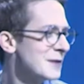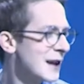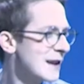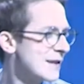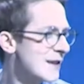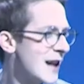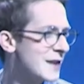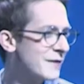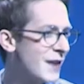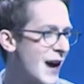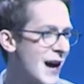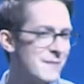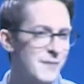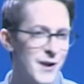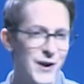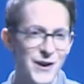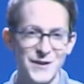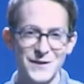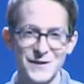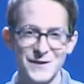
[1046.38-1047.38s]
we get a lot of
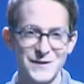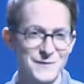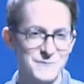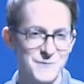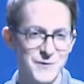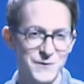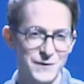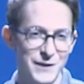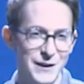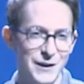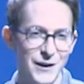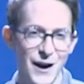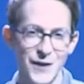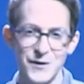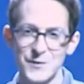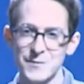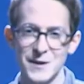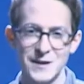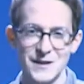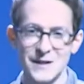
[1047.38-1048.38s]
eyeballs, we'll figure out
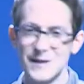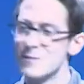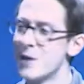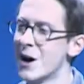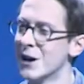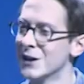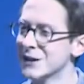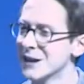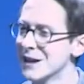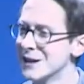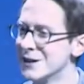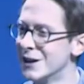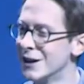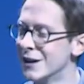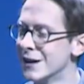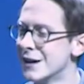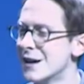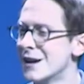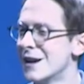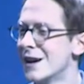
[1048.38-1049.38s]
the business model later.
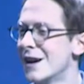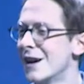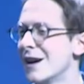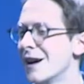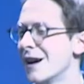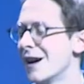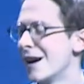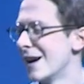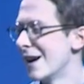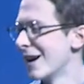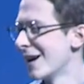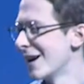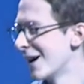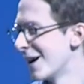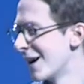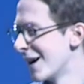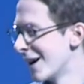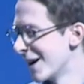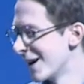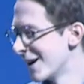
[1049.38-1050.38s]

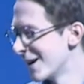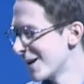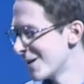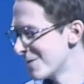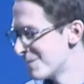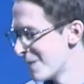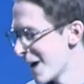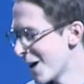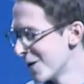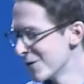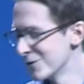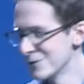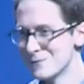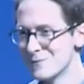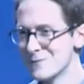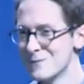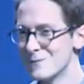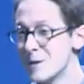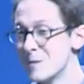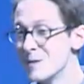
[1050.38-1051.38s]
Uh,
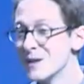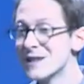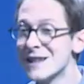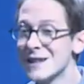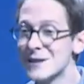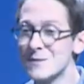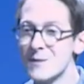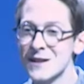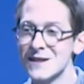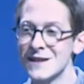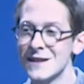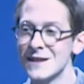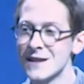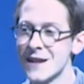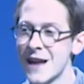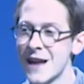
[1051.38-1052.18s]
about maybe six months into